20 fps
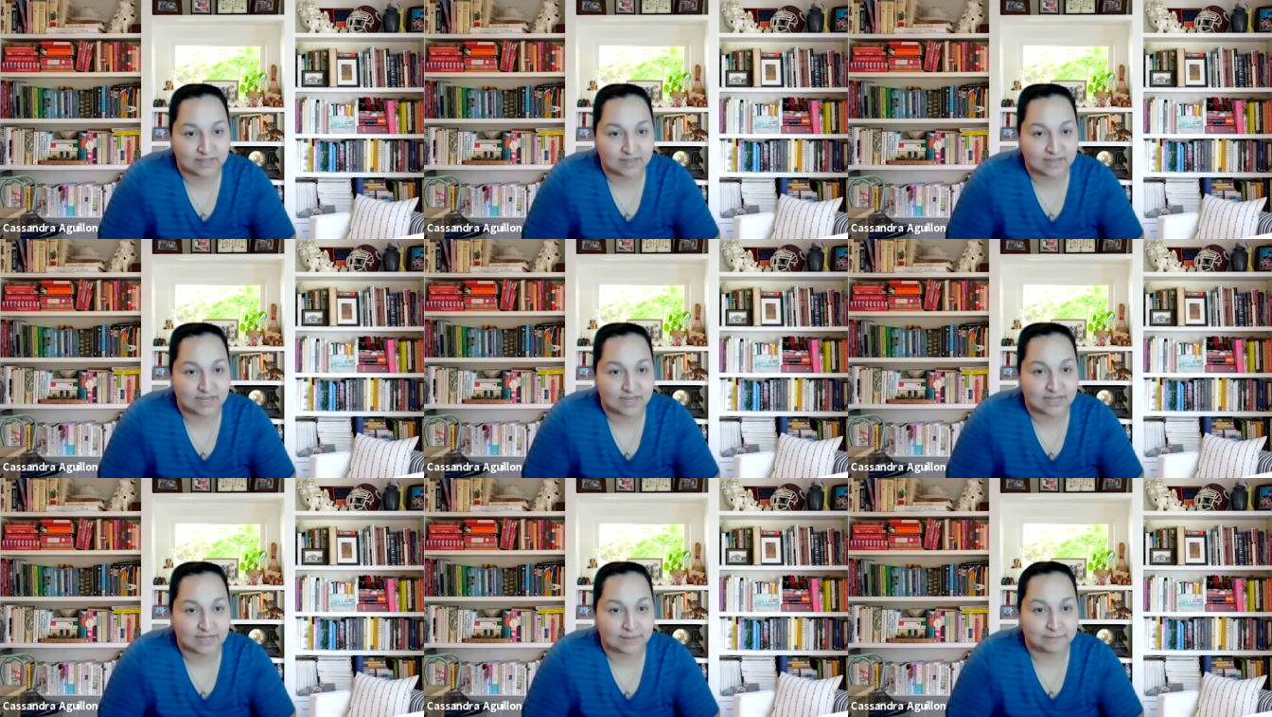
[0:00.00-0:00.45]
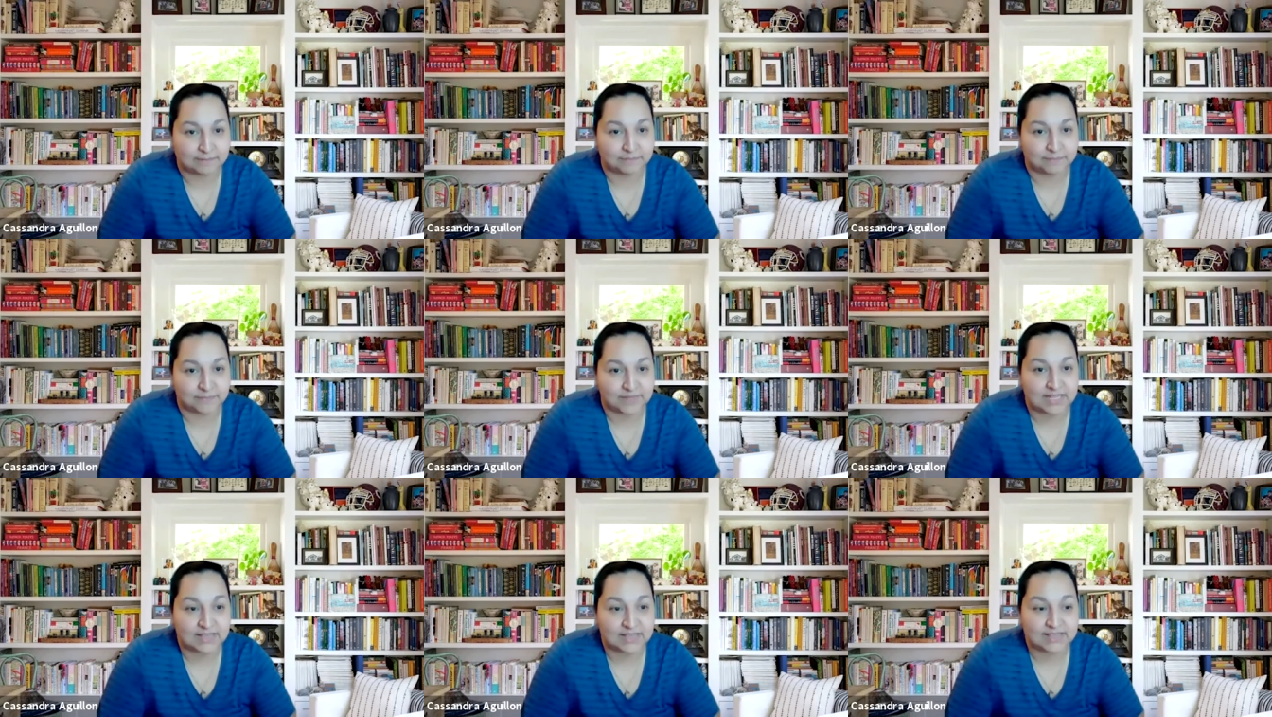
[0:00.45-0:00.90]
Um,
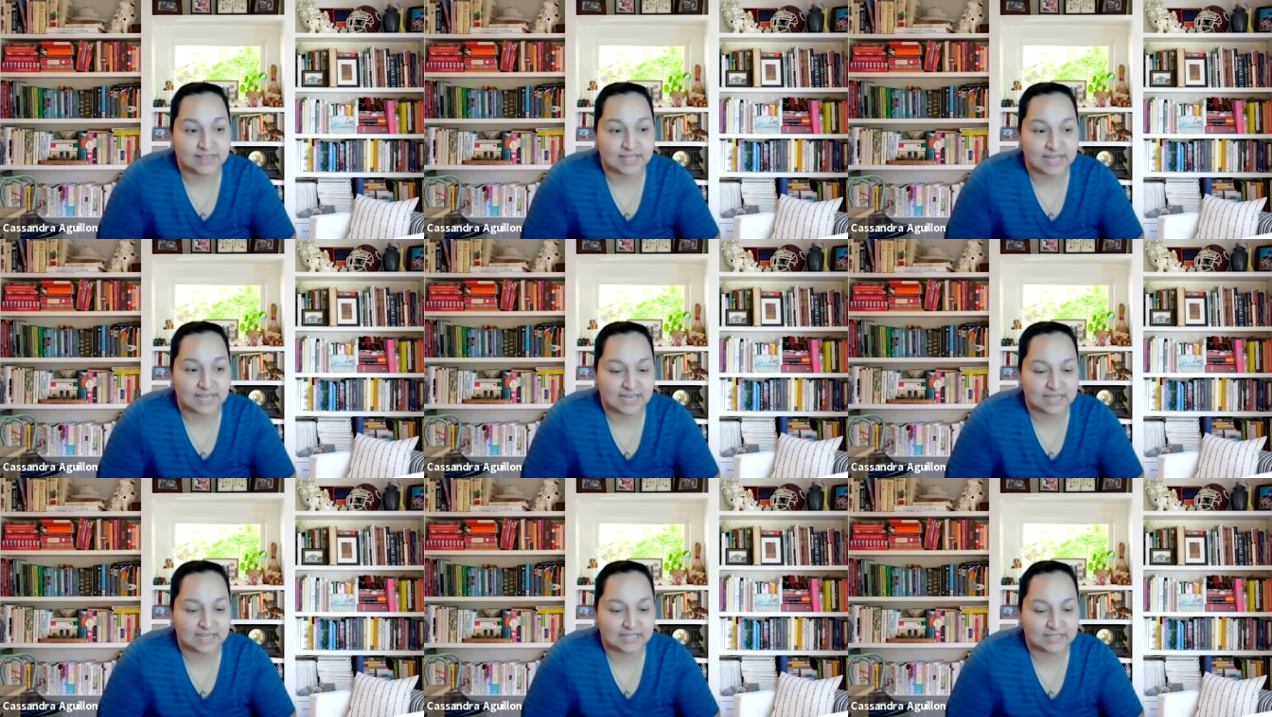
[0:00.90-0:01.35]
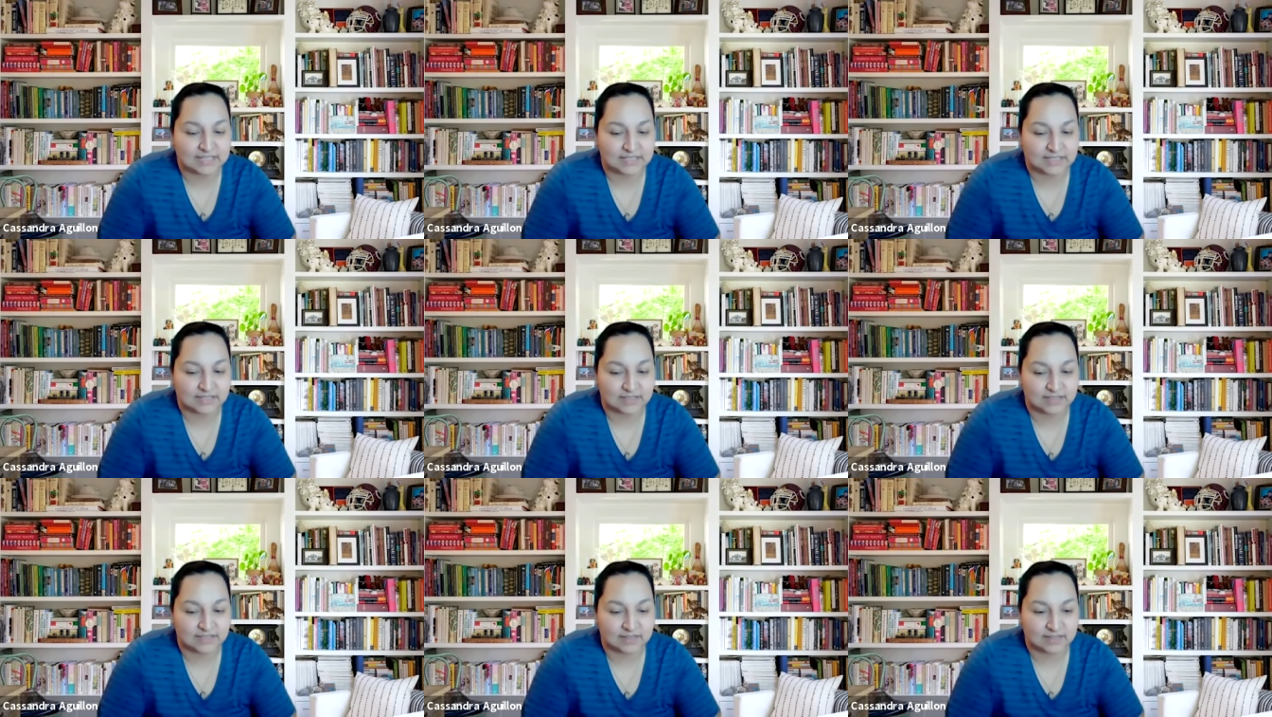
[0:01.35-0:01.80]
and that,
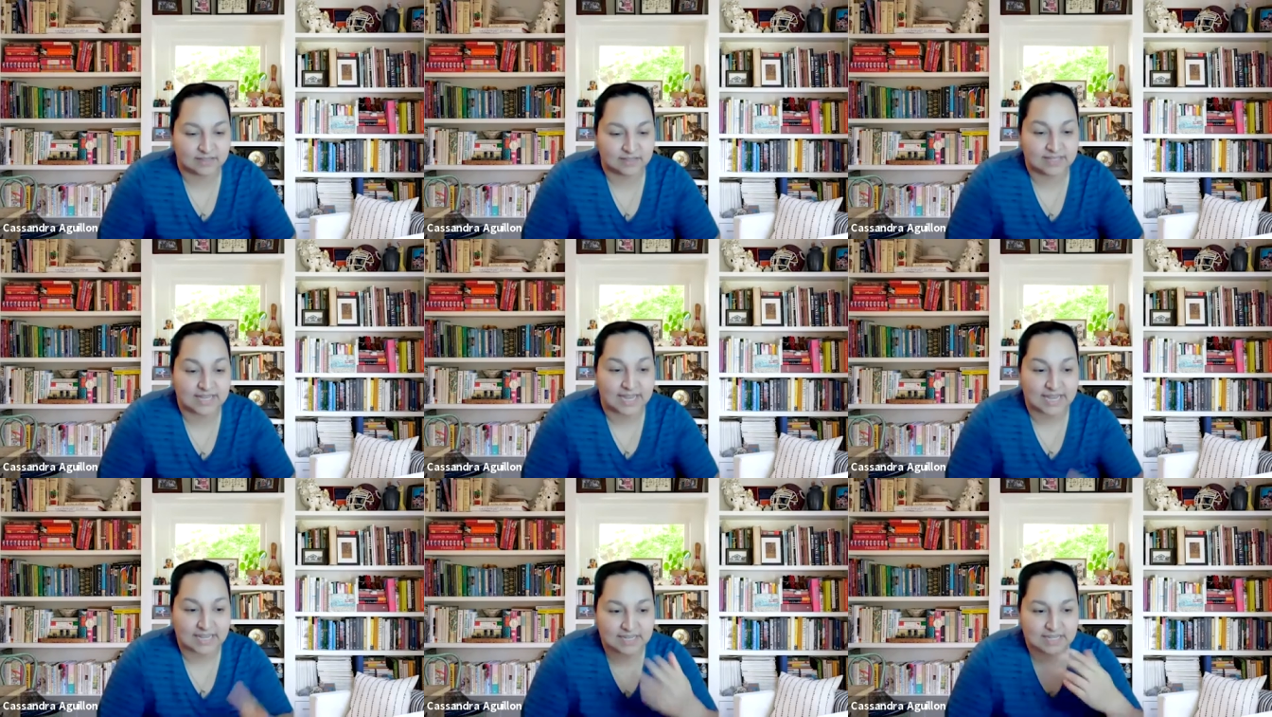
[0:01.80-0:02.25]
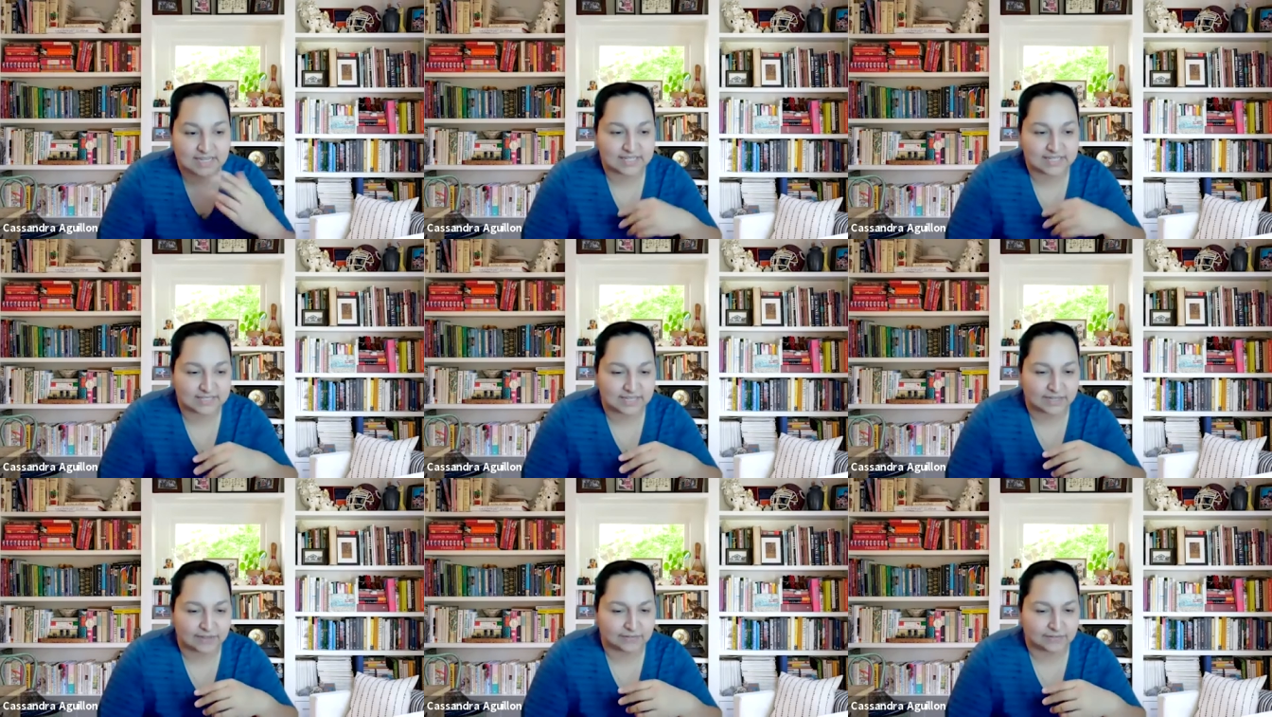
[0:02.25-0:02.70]
that in
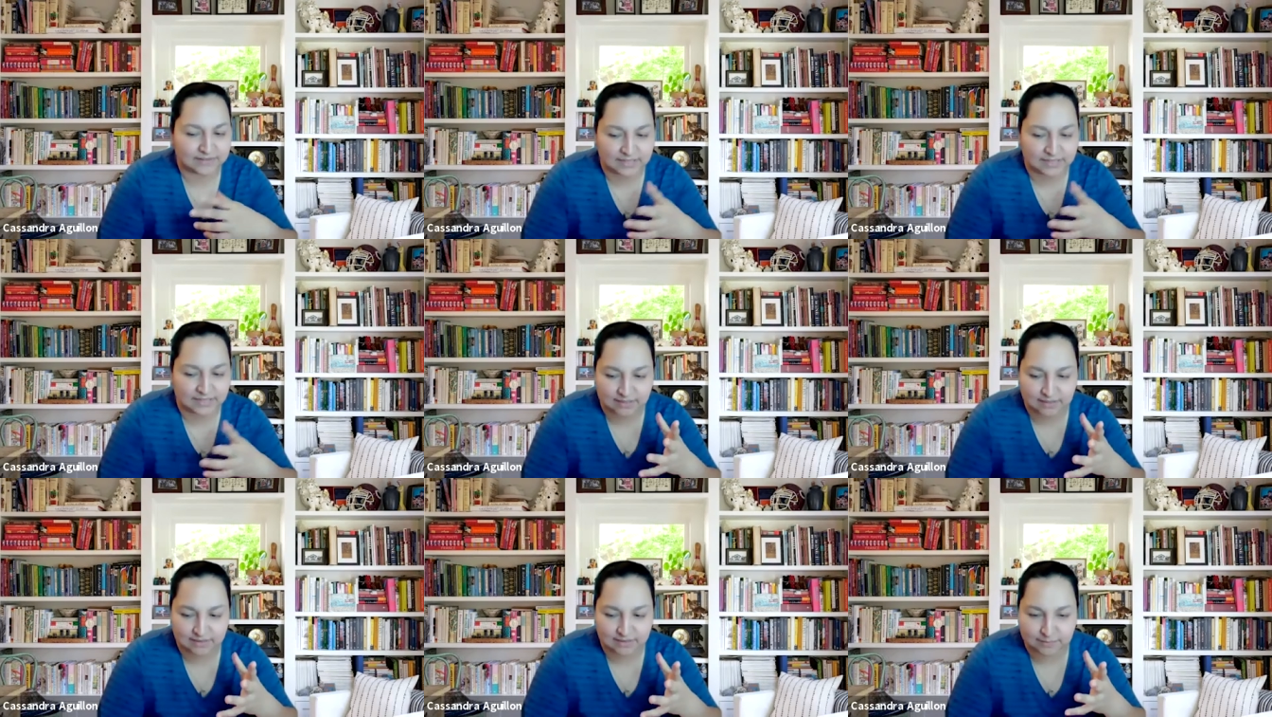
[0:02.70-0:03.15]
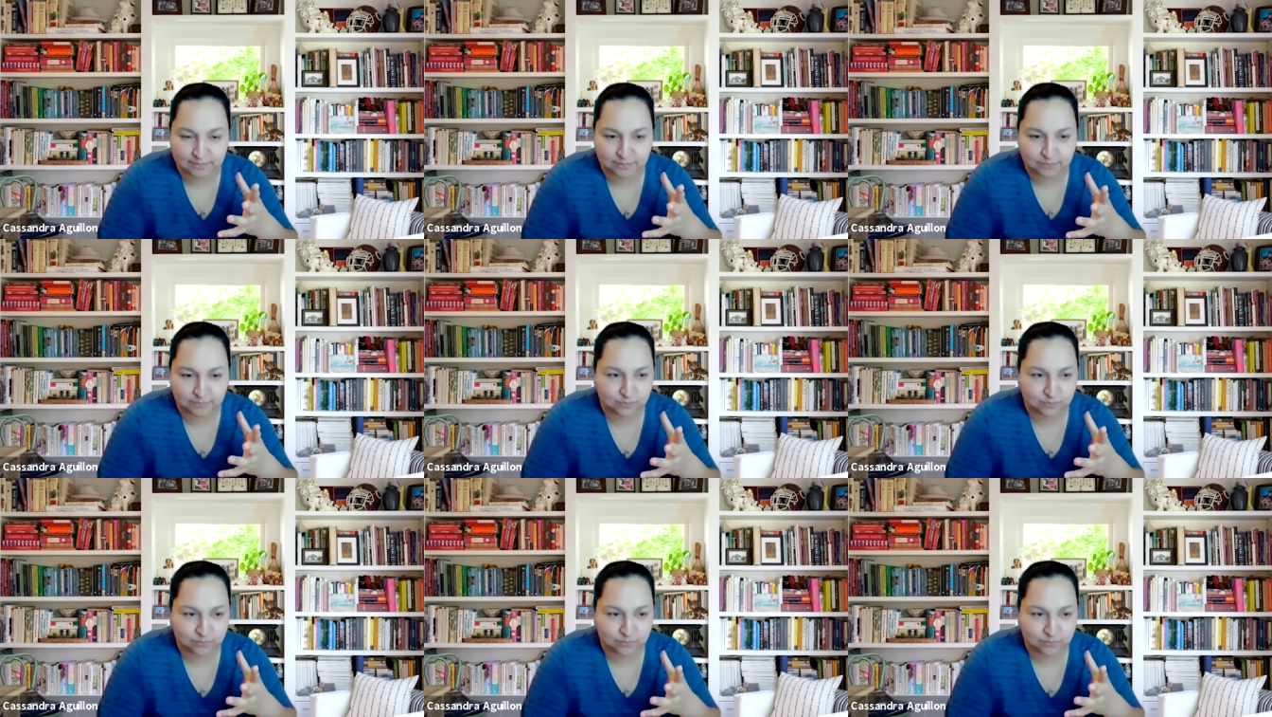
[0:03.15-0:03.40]
itself, like uh,